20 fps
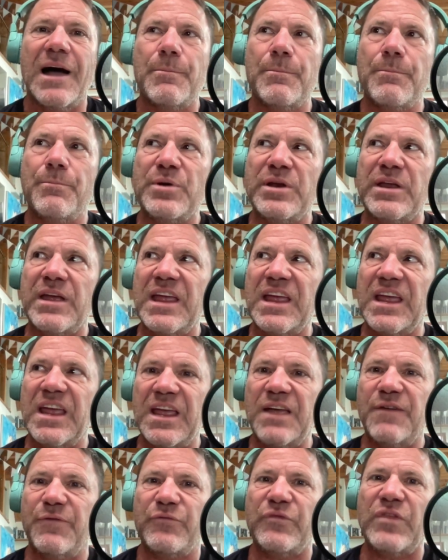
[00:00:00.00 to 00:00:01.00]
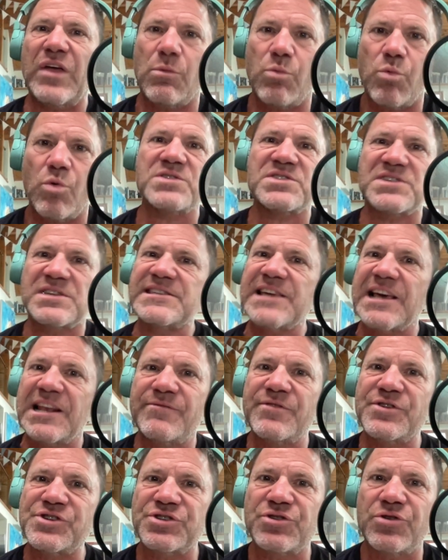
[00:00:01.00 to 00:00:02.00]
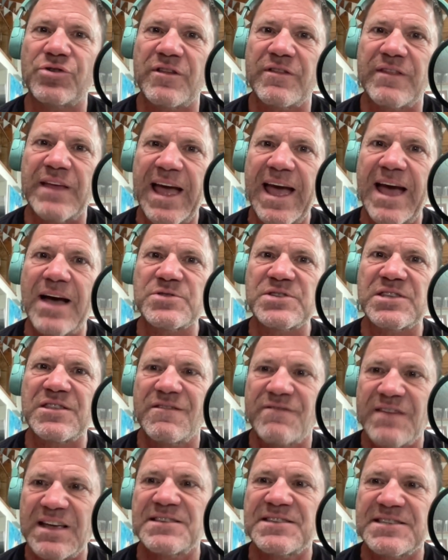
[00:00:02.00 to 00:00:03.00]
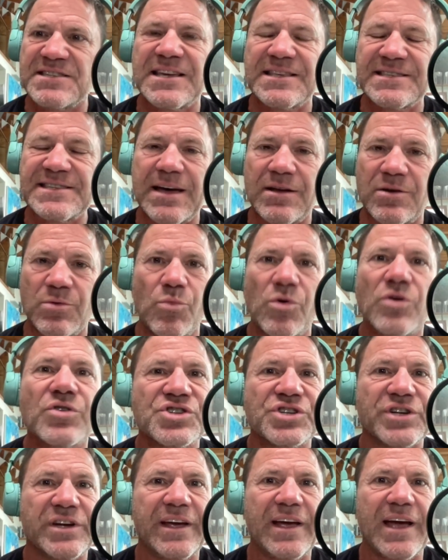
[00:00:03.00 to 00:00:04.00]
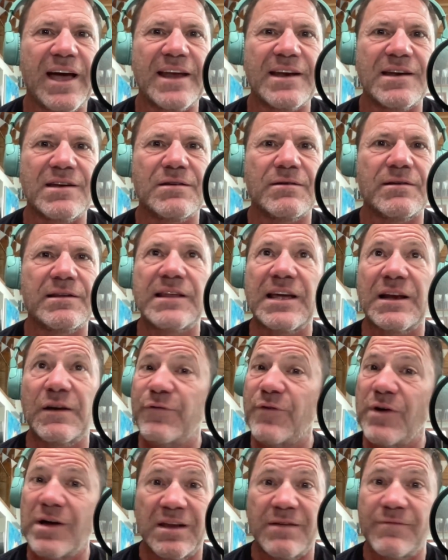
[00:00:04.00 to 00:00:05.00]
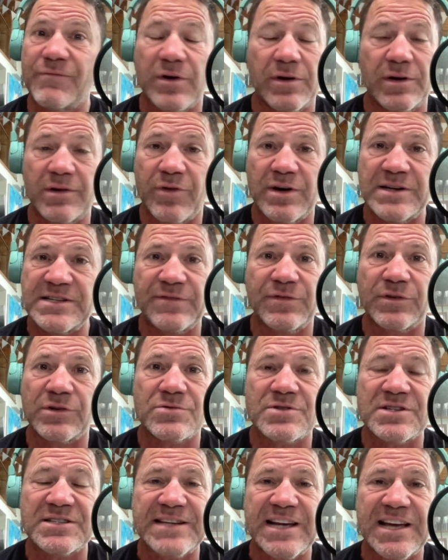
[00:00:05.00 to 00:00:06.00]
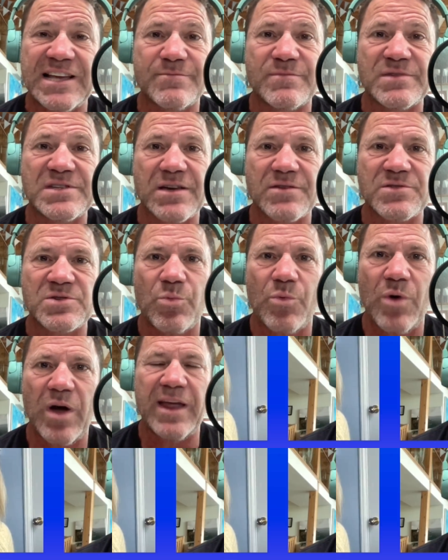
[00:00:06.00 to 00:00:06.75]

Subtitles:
But if there was a television on in the house, then they'd sit down and watch it, and they'd find it very, very difficult to tear themselves away.